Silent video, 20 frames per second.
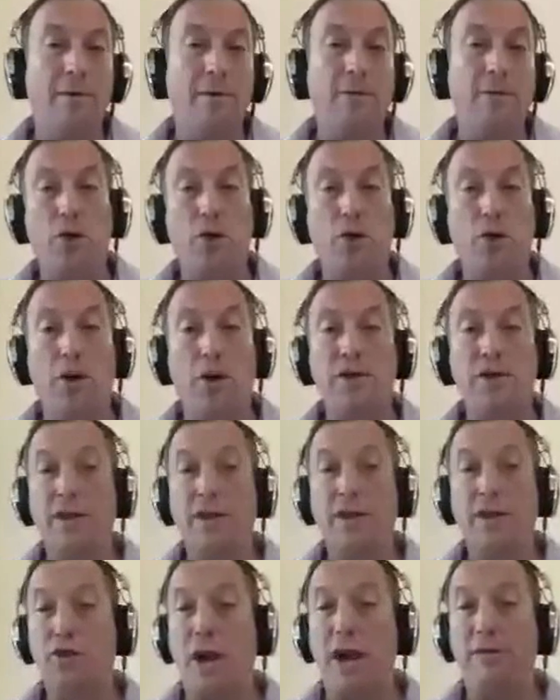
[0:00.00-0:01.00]

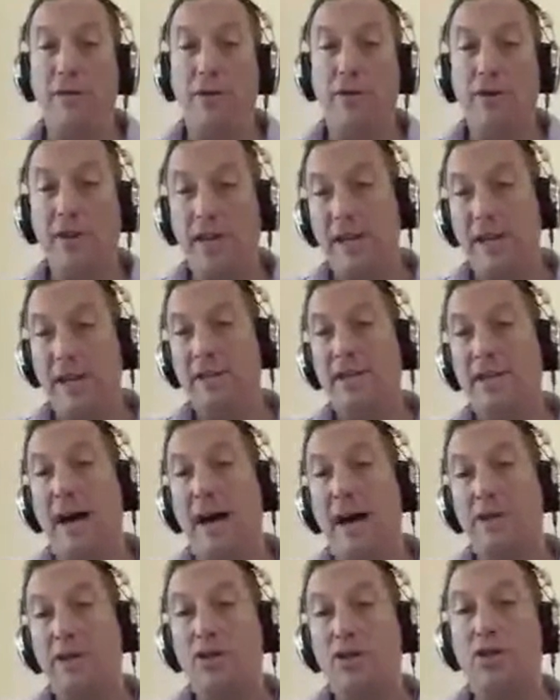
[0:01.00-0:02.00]
George is a driver,
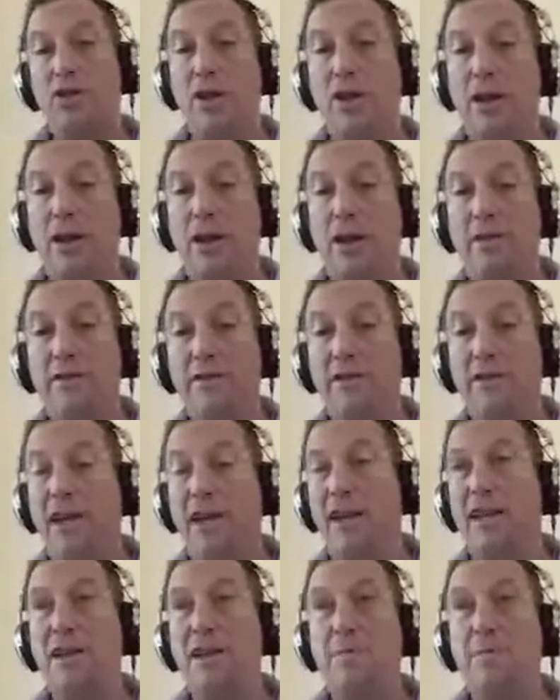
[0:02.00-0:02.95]
he's on shift,